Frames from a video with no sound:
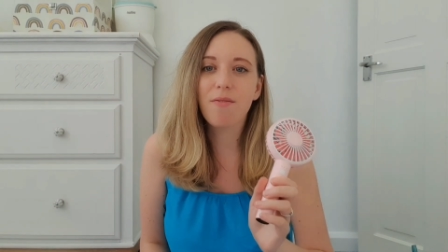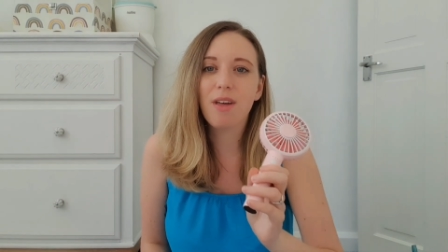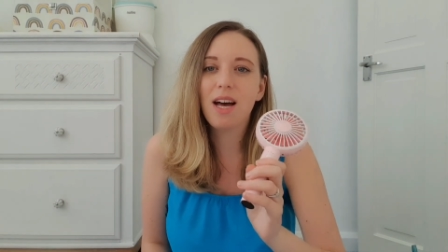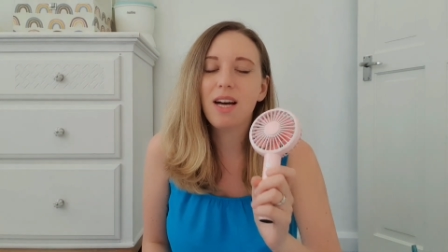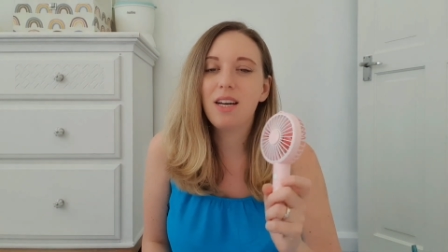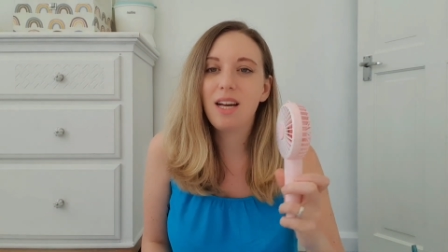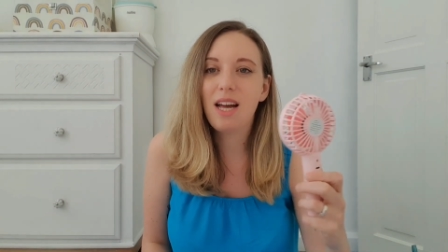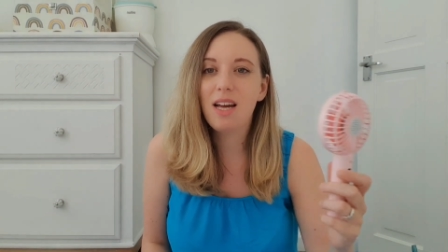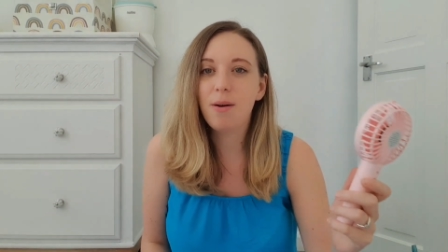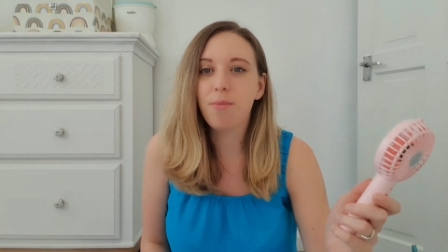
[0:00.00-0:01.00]
that
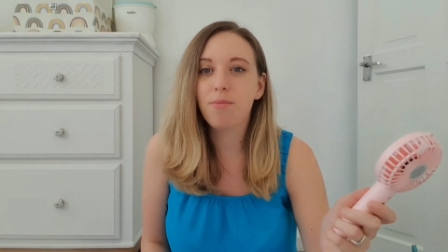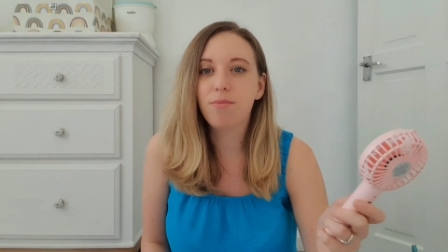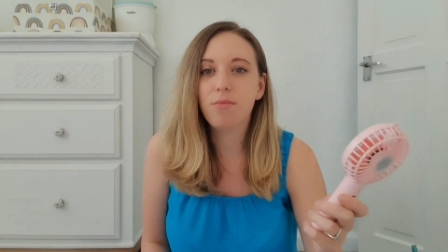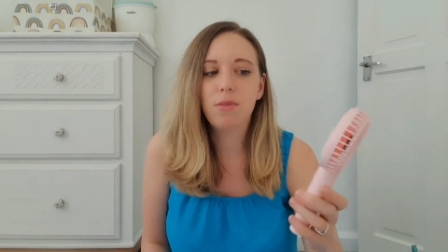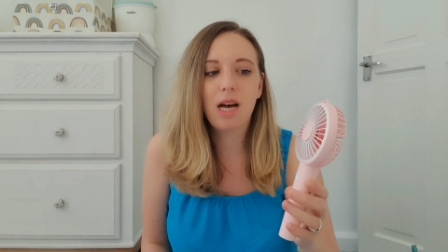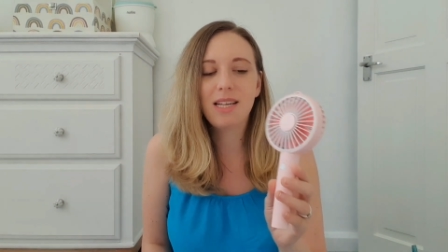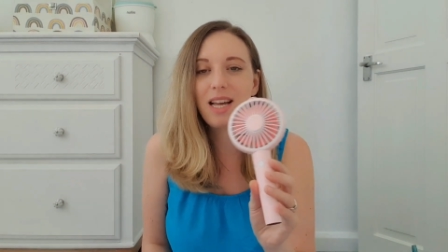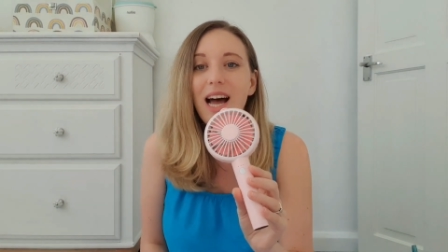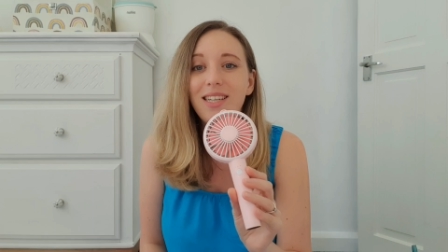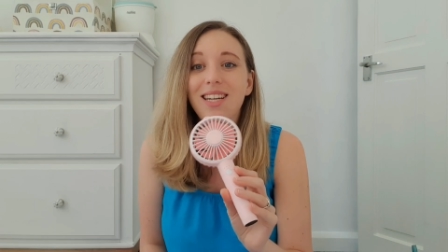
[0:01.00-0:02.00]
as a
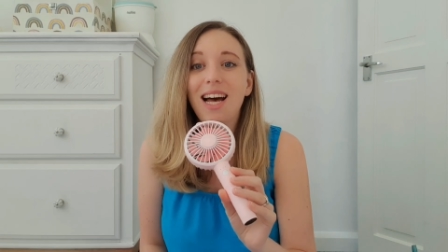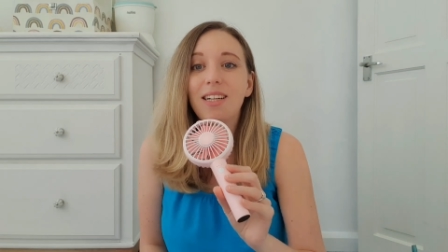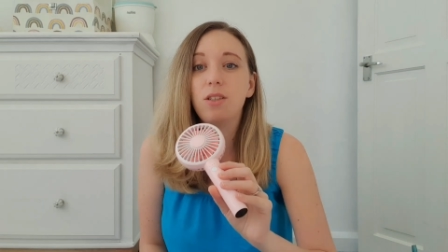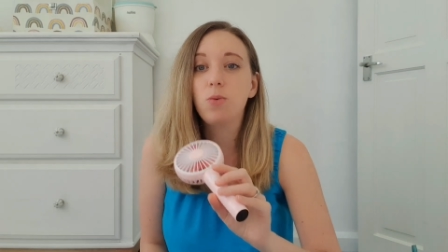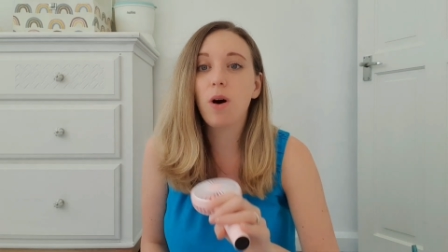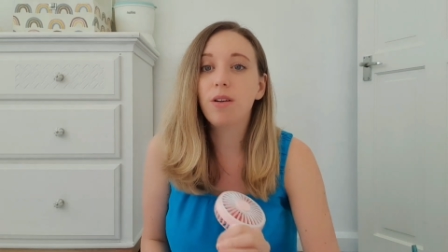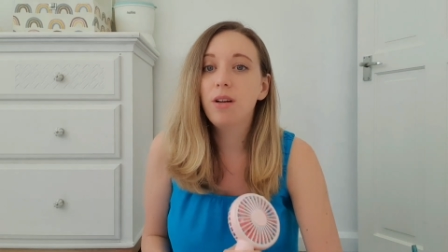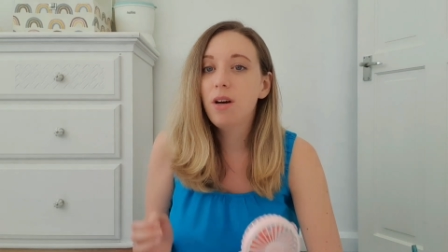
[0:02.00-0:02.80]
handheld one.